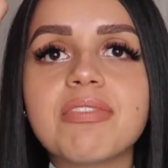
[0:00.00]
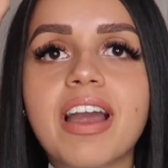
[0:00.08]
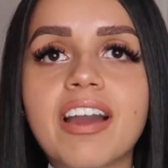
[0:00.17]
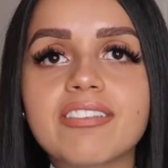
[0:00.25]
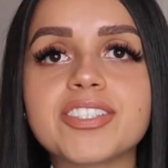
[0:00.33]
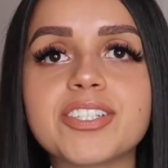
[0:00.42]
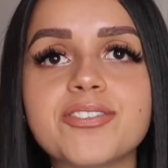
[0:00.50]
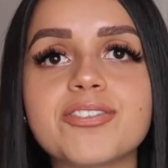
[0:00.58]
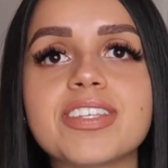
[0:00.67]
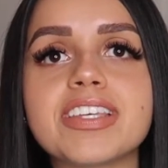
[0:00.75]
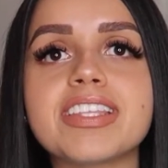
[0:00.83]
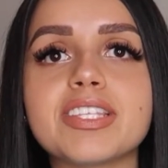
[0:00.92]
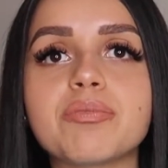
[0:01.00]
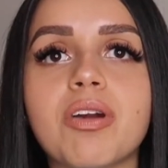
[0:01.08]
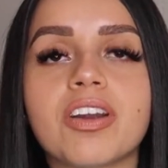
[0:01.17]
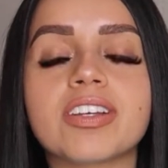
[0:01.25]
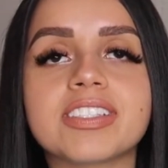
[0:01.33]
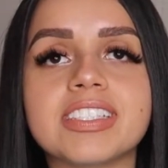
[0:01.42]
after using these
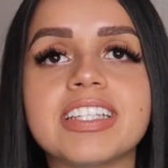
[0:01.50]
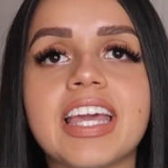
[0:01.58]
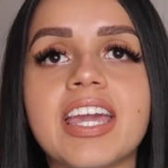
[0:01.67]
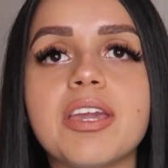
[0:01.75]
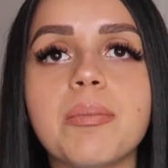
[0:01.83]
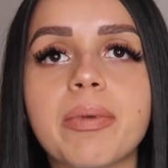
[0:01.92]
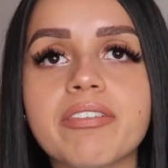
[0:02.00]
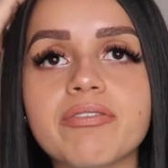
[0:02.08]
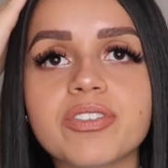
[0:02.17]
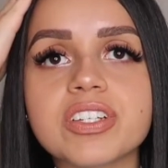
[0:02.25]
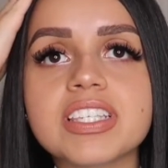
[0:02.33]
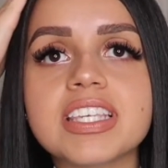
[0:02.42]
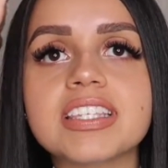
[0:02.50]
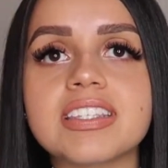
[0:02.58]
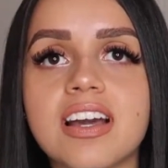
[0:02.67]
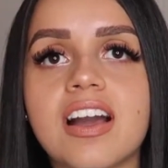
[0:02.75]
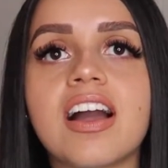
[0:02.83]
products today, my frizz is not